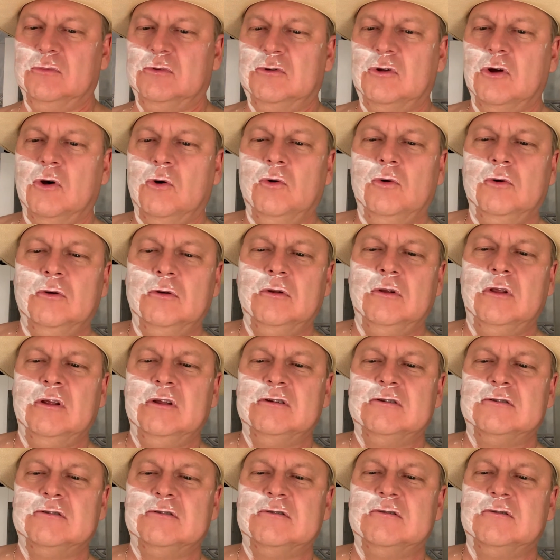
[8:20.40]
told
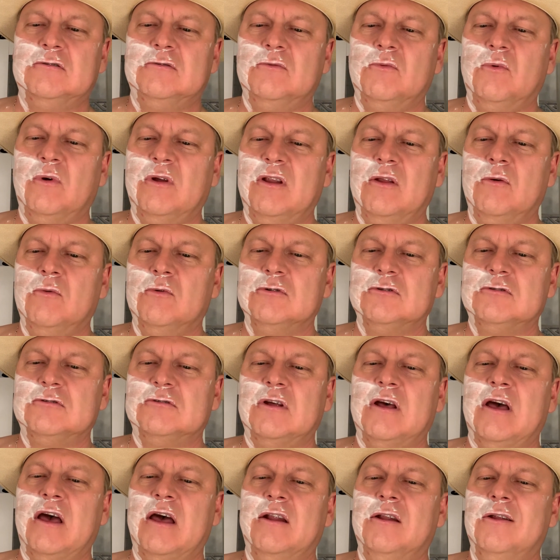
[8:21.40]
this when he
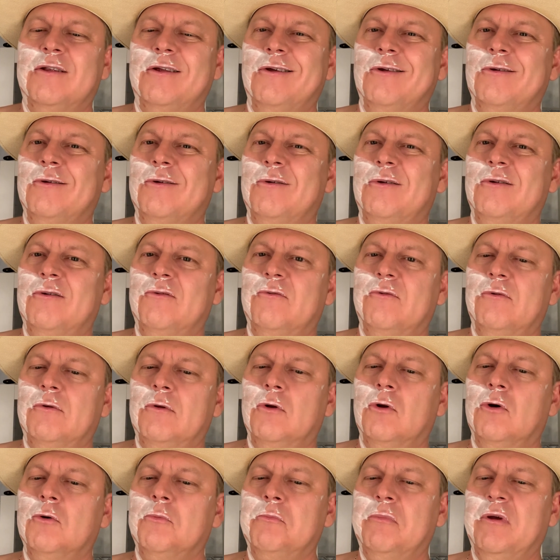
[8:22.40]
had a
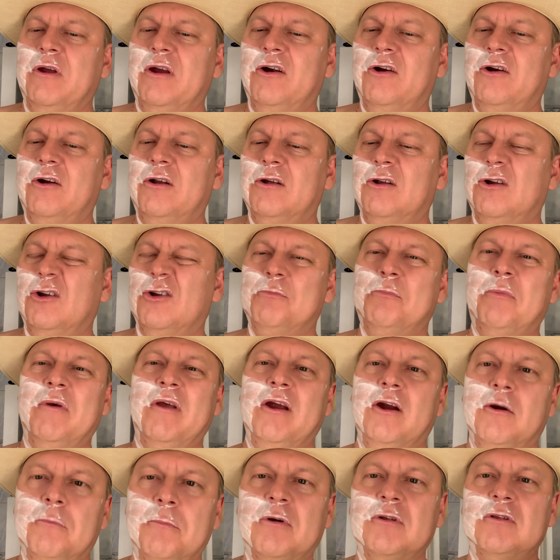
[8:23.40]
long beard,